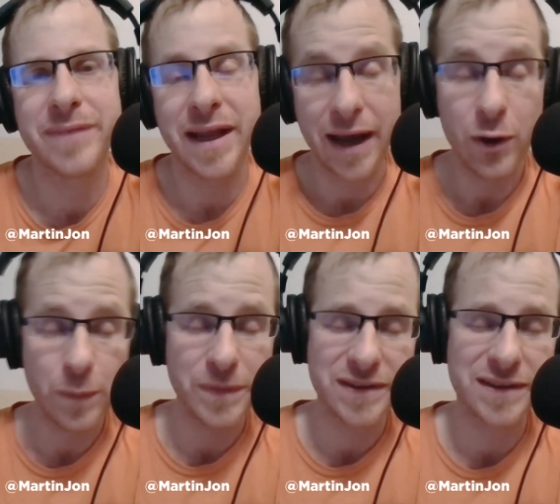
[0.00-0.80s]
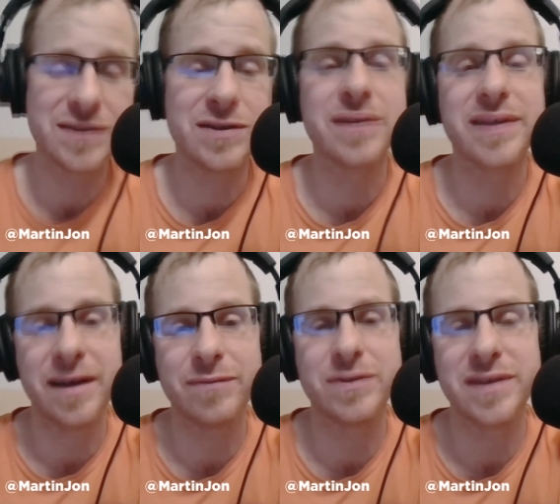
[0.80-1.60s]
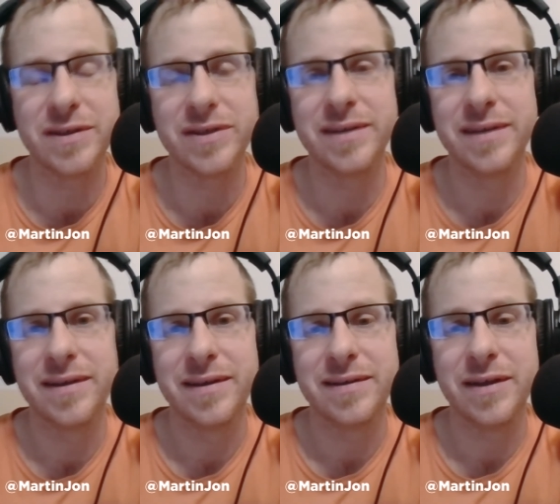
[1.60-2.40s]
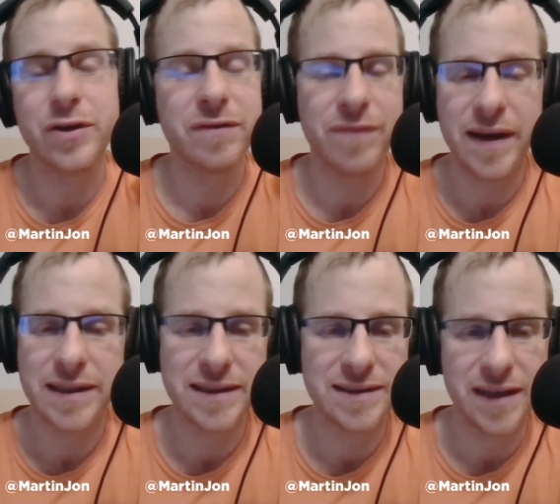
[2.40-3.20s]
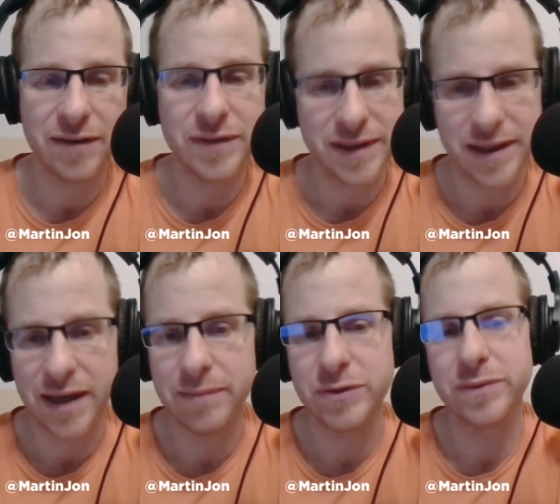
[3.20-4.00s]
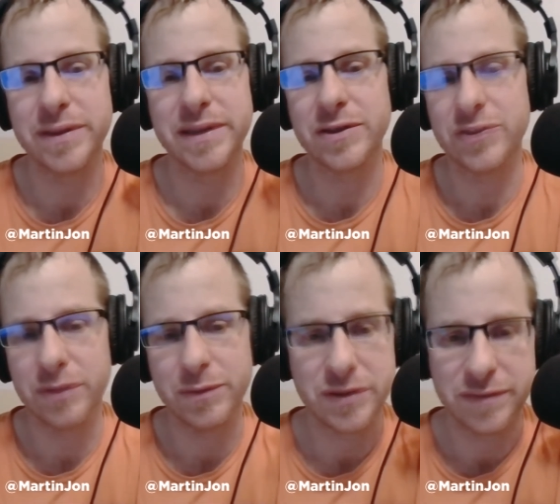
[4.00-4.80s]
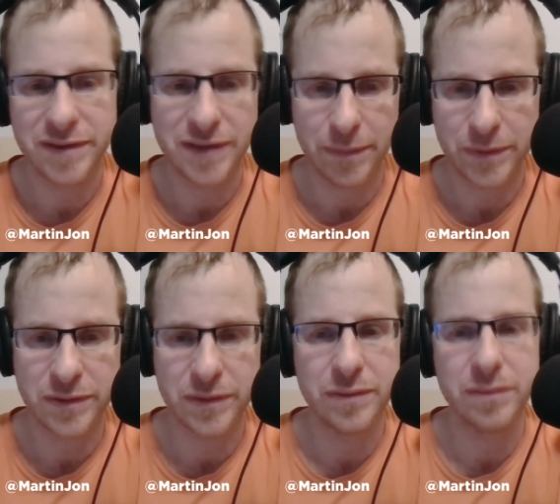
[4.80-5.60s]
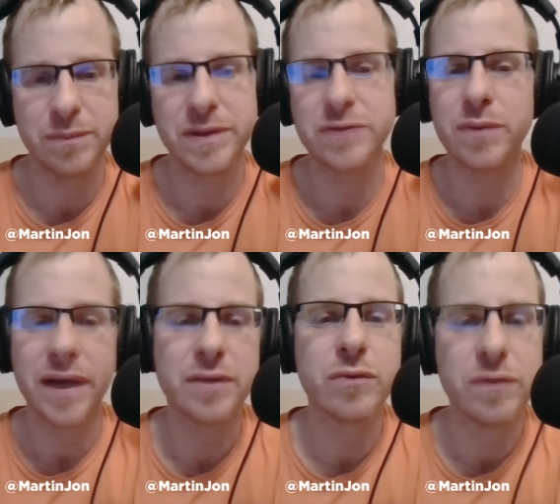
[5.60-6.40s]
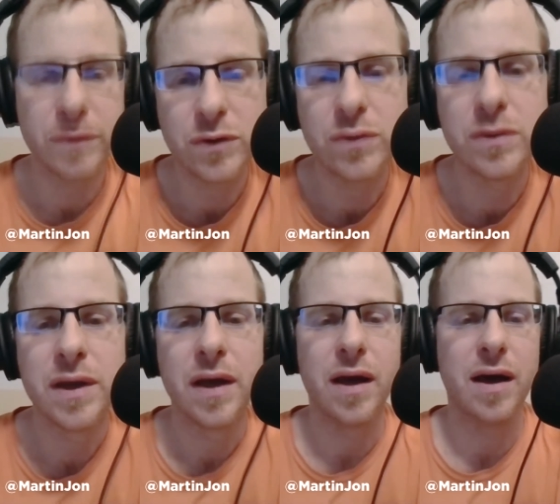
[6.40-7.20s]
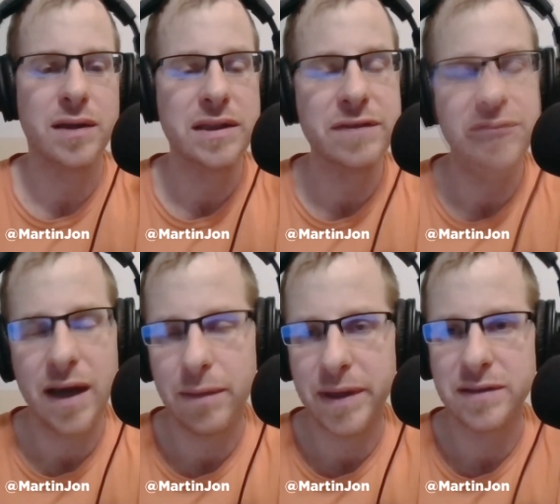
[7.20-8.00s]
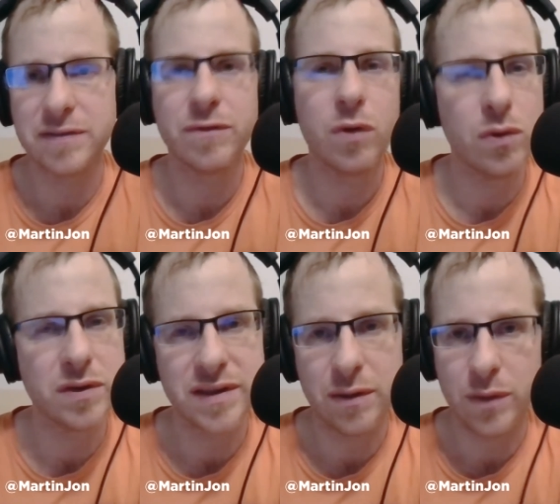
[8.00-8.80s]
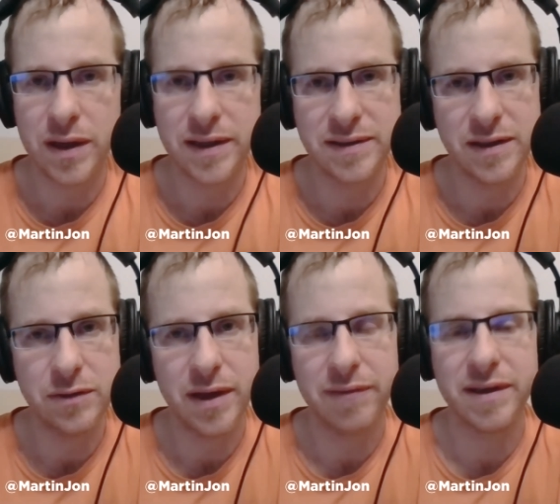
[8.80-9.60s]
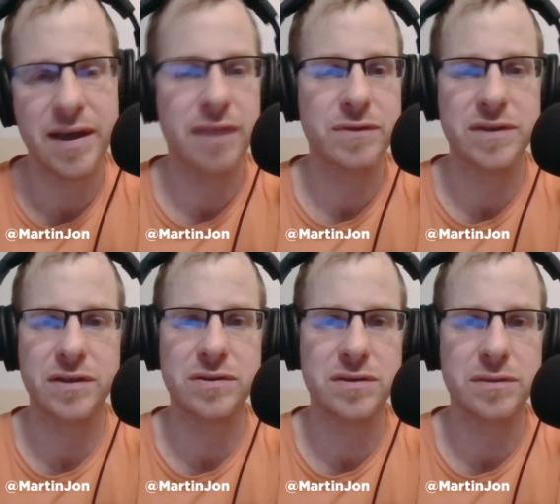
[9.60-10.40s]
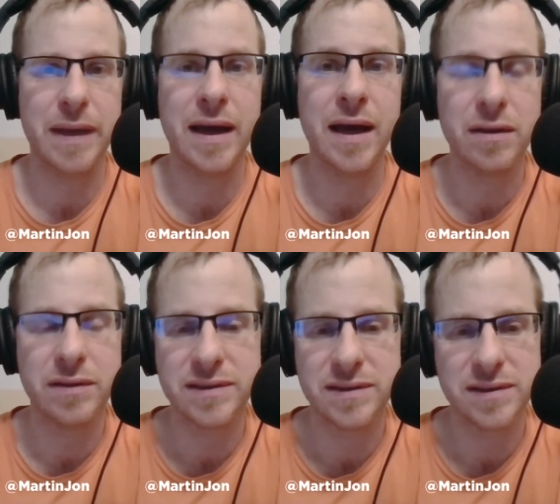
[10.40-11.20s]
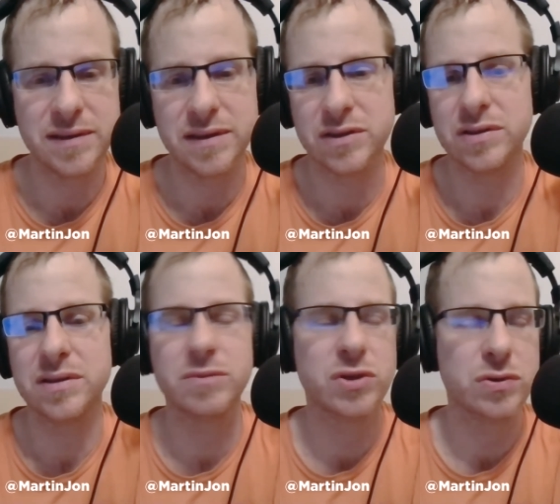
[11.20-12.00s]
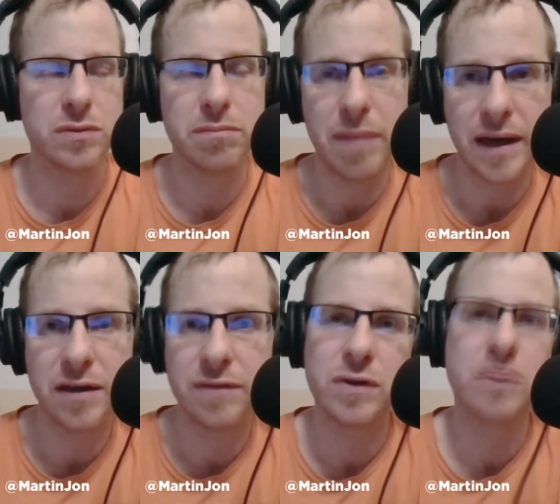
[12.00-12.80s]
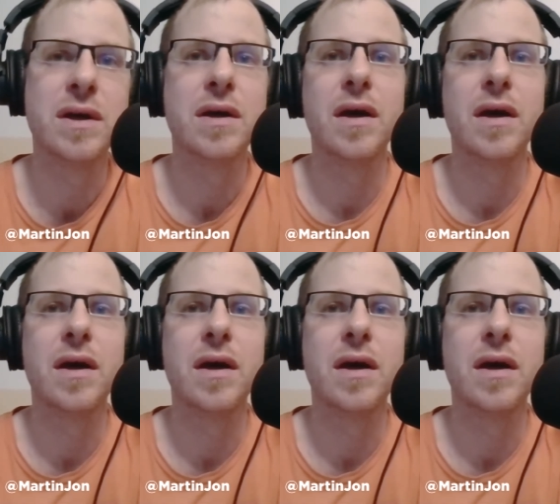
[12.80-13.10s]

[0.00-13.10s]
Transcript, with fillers: And I hope this can start the conversation. Now, you can find links to everything I'm doing in the description of this episode. Please rate and review, leave comments. Of course, I want to continue having conversations about how this is addiction. I'm sure many of you